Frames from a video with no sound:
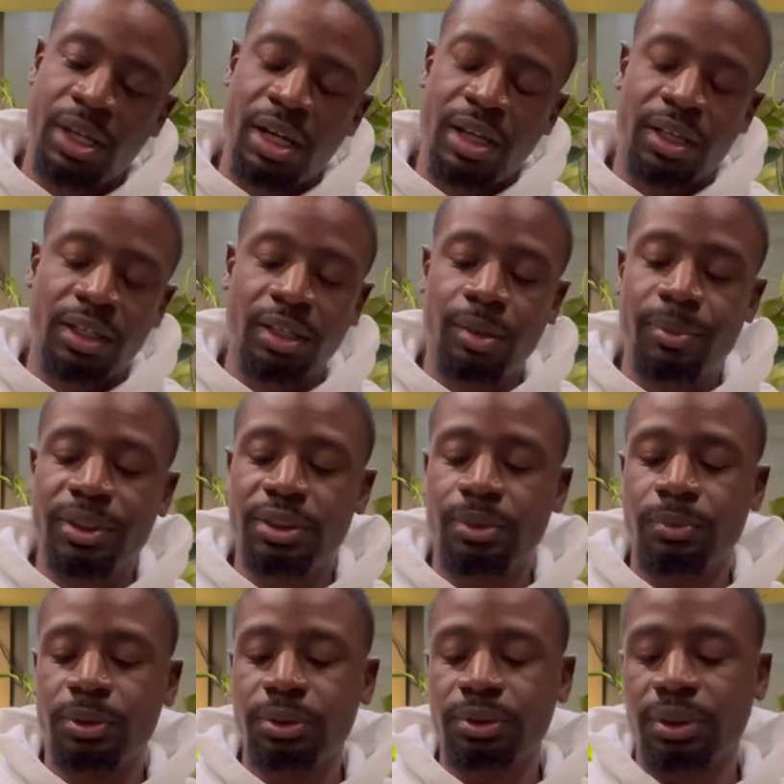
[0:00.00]
there's gonna be some
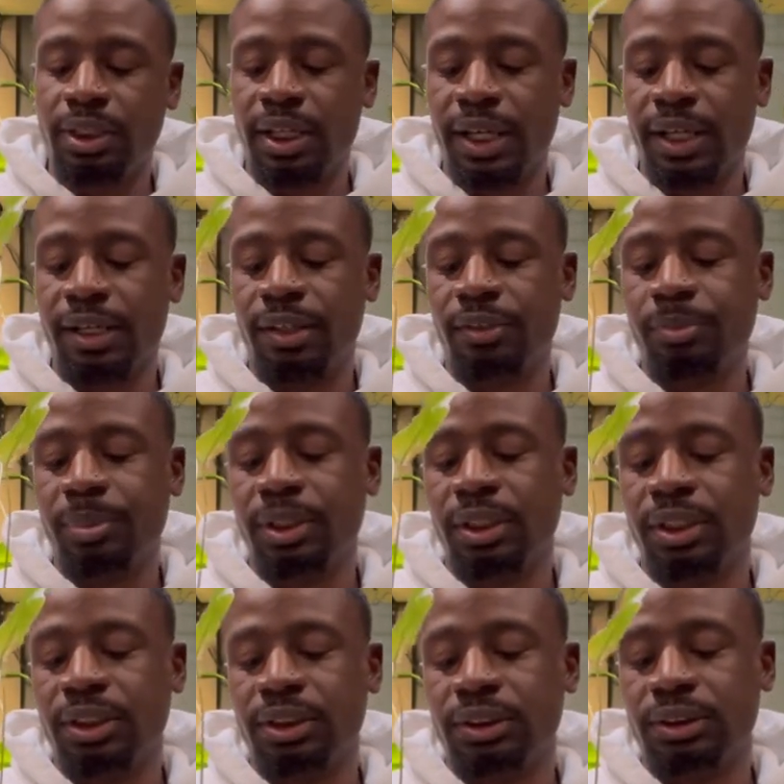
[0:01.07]
roots that die off
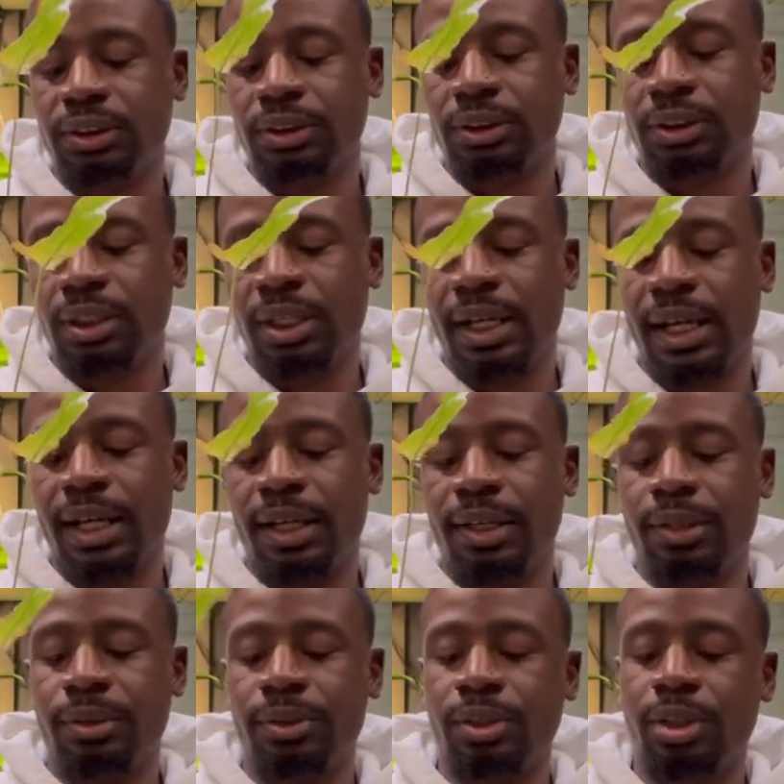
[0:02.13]
because
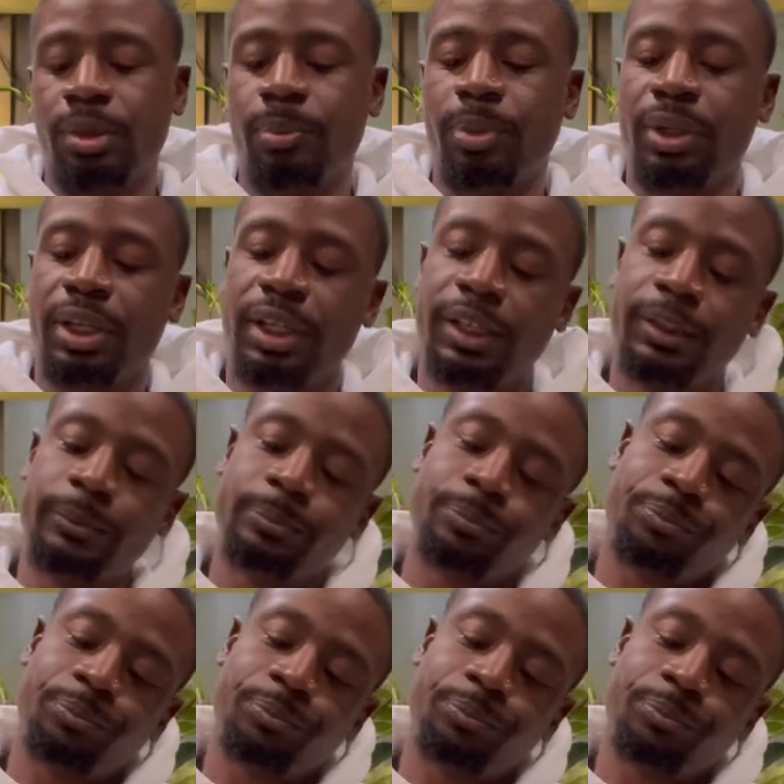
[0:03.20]
now your plant